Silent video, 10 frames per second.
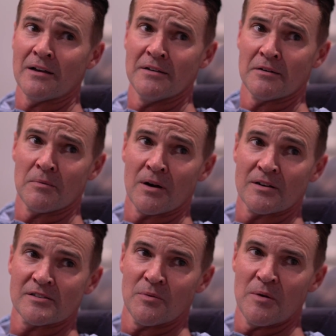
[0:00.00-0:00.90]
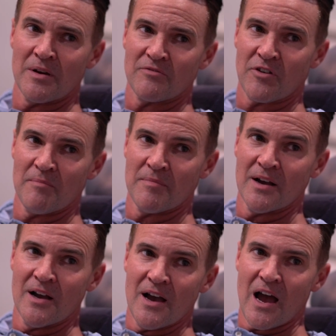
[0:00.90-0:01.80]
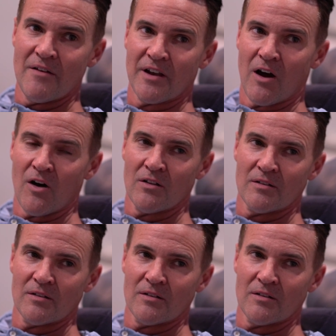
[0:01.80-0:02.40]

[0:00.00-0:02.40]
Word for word: smells, the fear of pain, um, the